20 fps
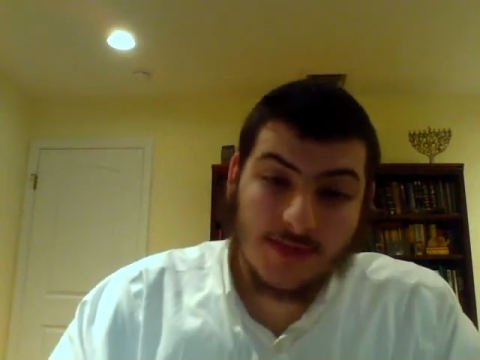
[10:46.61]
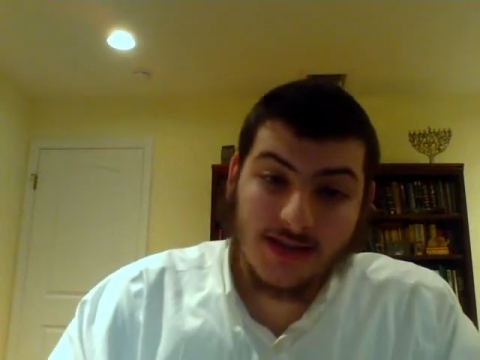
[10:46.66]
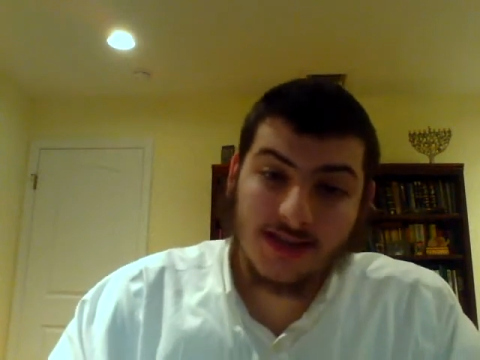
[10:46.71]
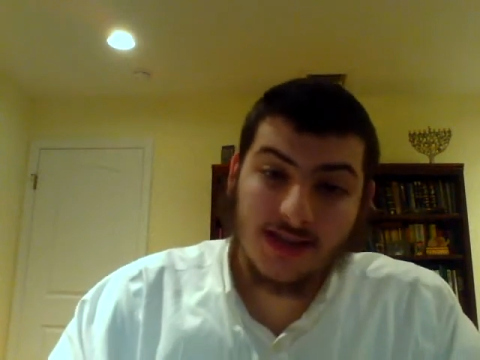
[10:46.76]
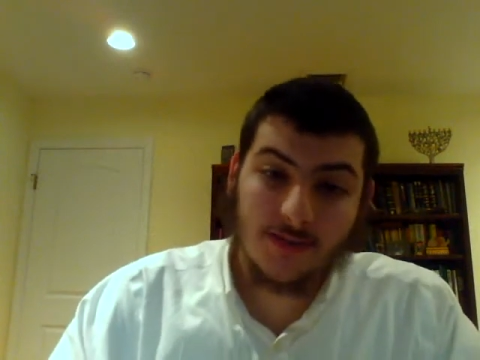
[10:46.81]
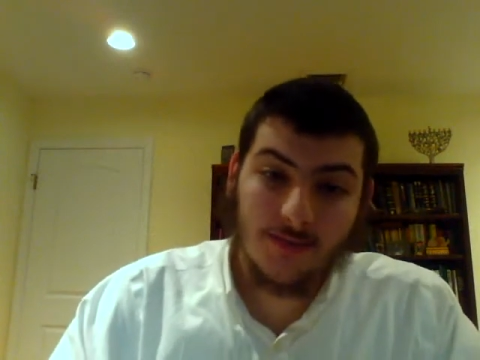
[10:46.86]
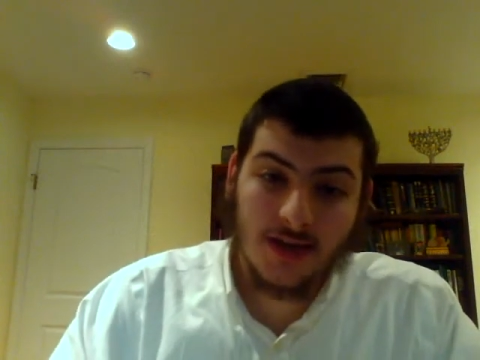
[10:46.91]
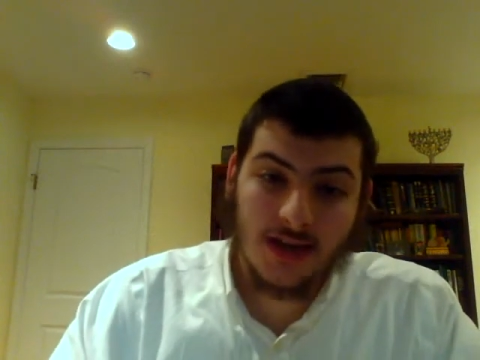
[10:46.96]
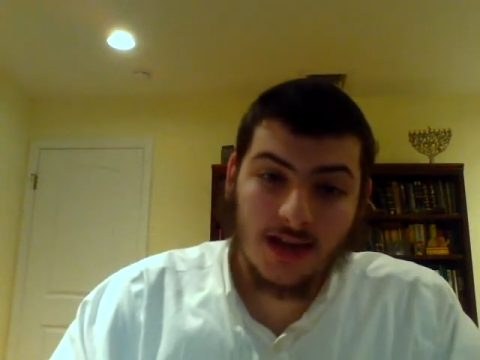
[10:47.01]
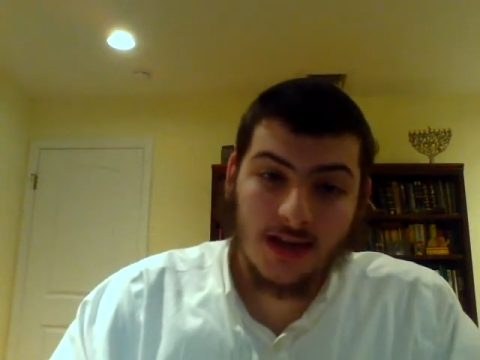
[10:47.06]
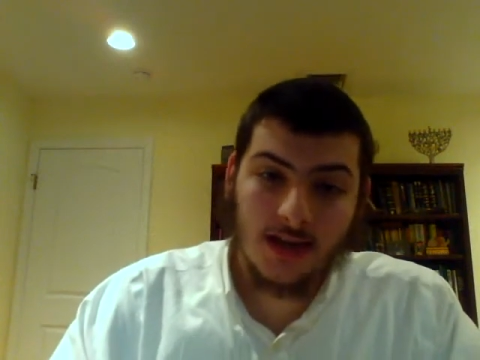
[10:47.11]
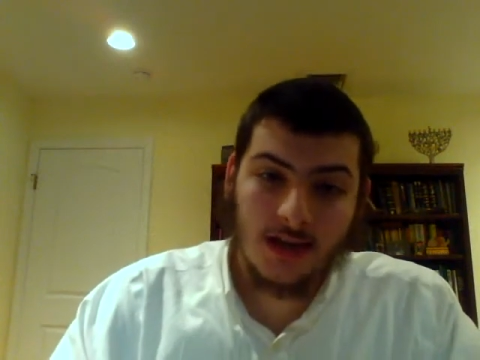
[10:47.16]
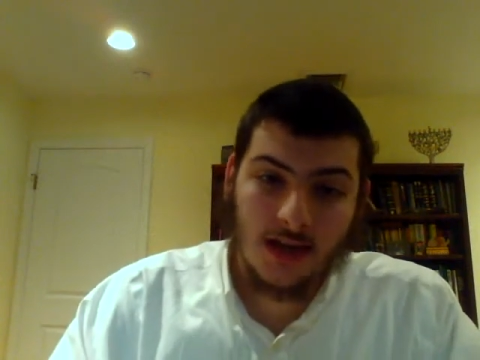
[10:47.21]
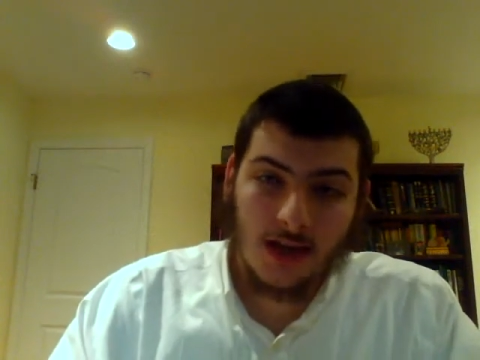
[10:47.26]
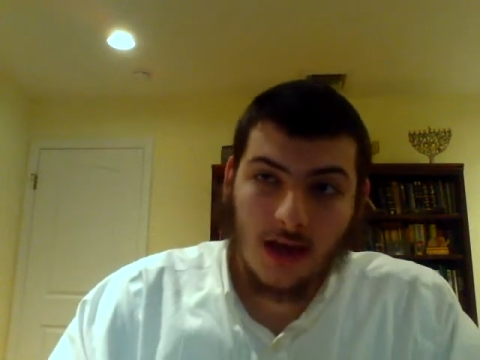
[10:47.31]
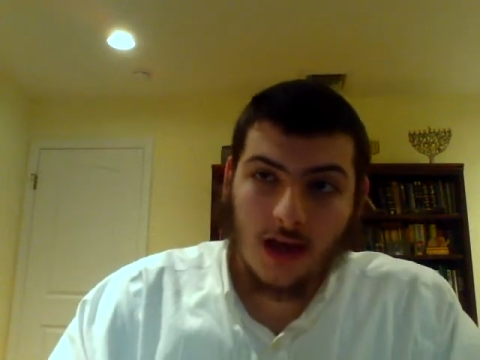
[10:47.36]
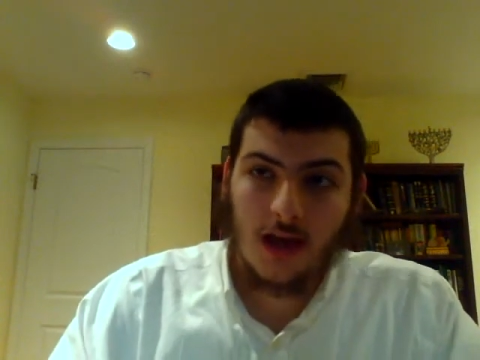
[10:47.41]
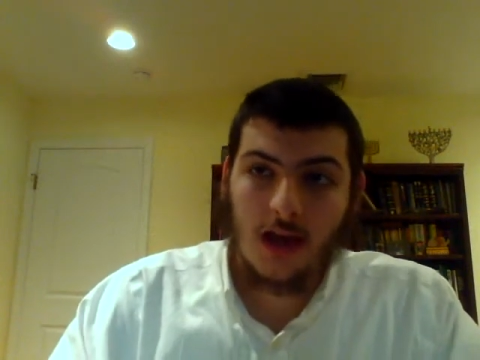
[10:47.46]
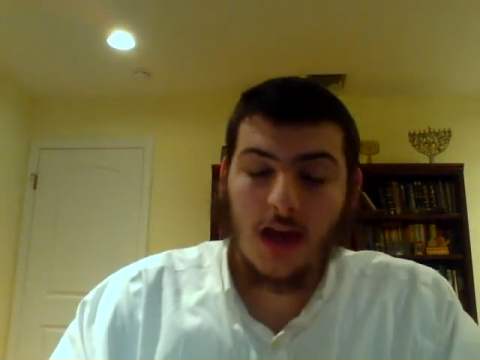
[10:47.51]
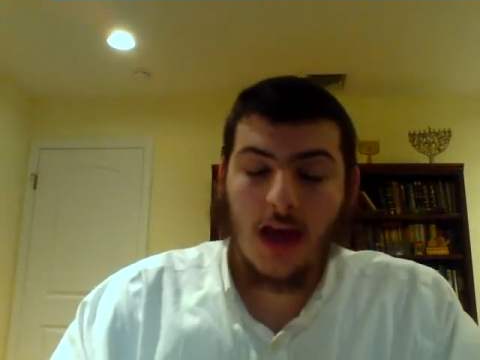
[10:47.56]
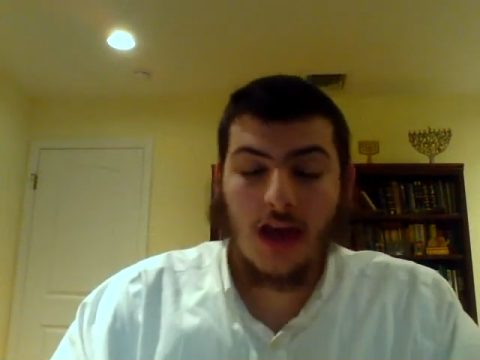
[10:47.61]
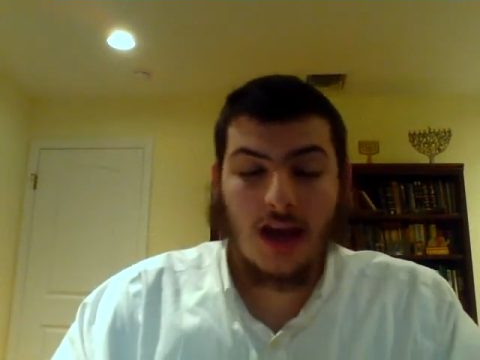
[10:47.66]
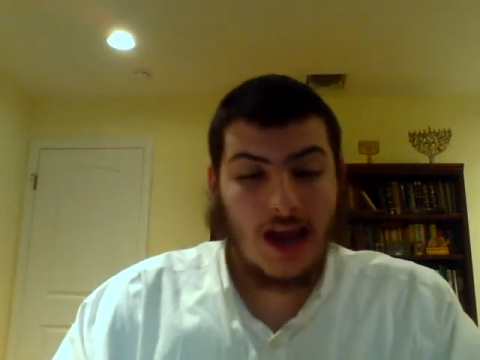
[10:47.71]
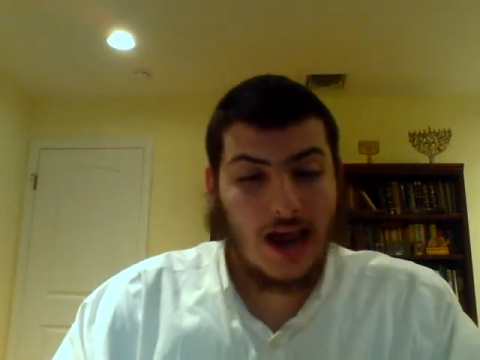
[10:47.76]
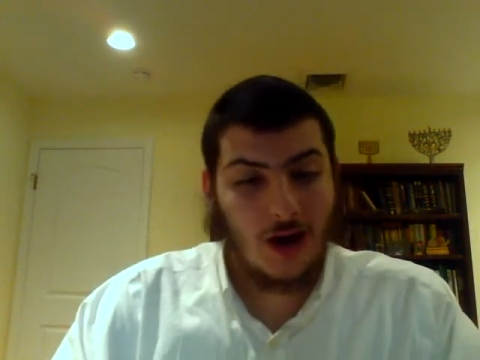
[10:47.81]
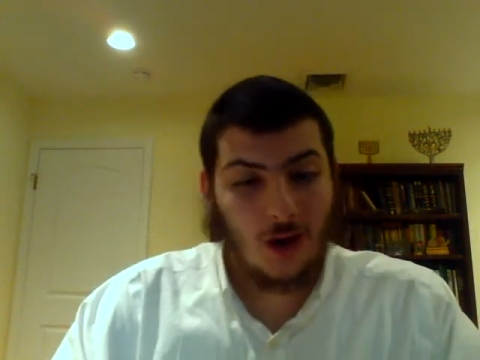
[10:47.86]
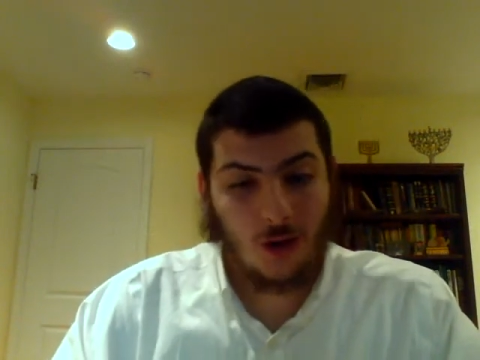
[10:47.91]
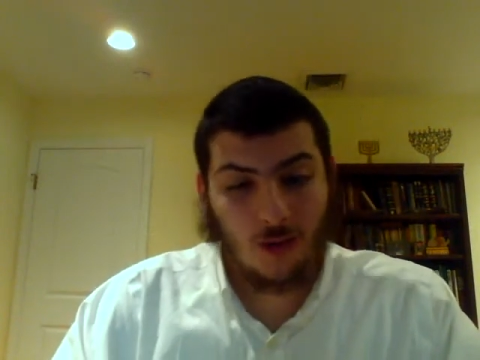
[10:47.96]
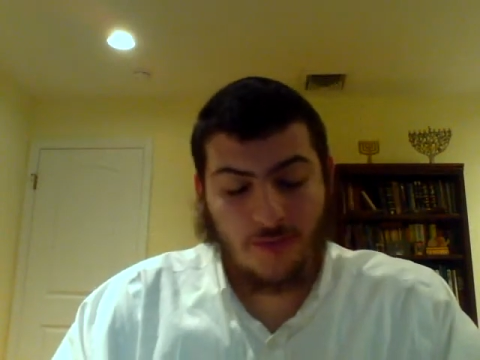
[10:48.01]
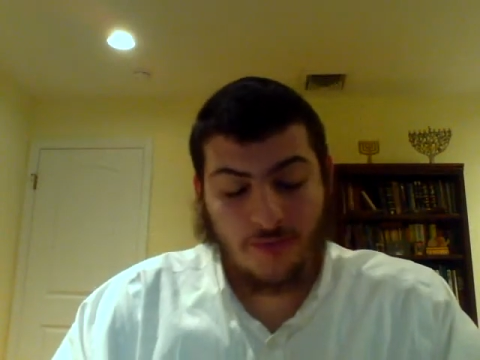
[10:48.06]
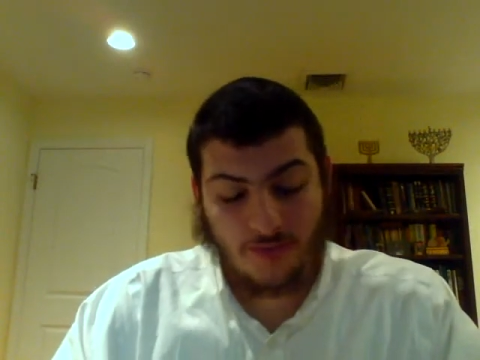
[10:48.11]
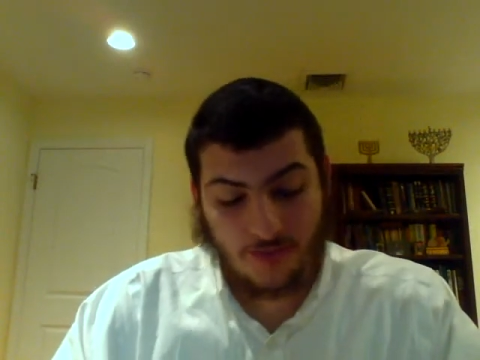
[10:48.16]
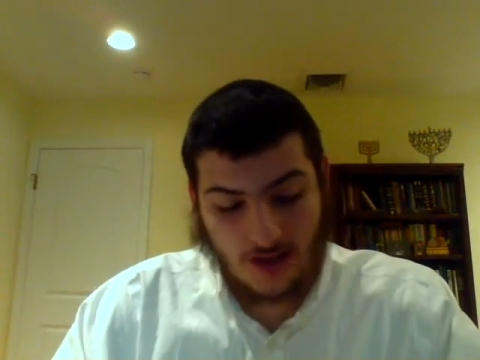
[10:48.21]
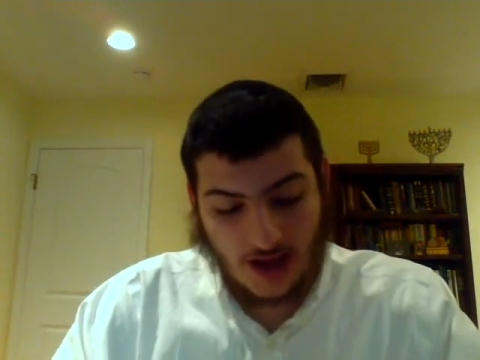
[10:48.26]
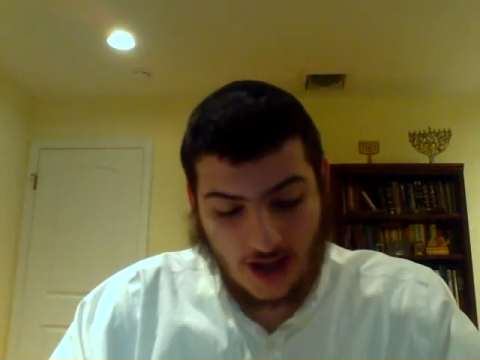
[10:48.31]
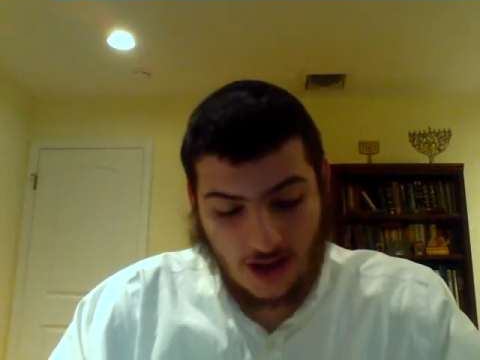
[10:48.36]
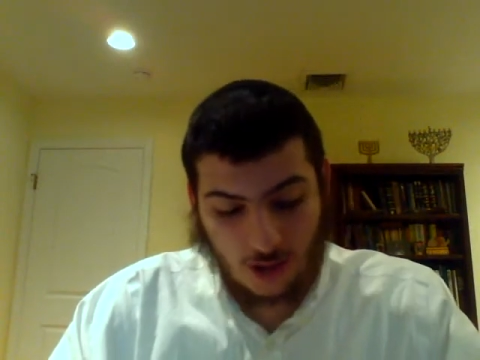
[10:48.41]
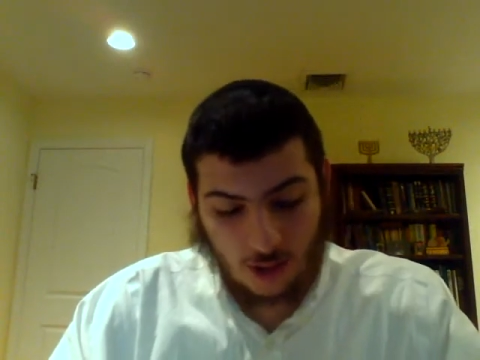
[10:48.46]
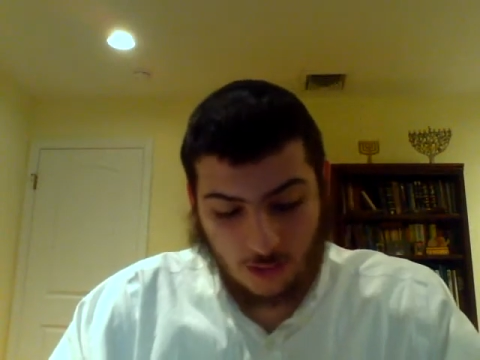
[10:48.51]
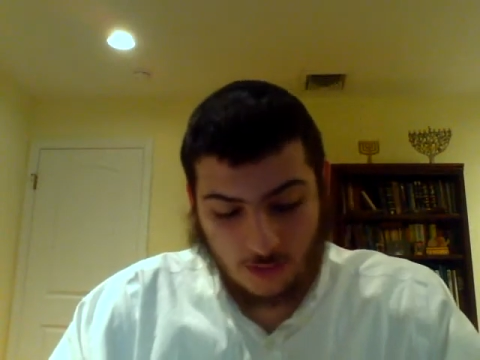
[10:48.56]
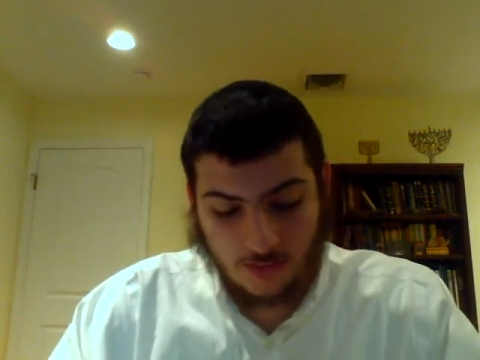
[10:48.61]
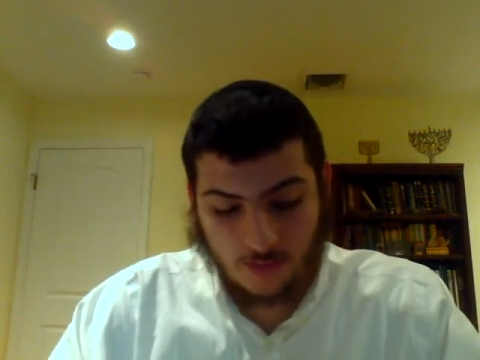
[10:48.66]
means to me, and I hope I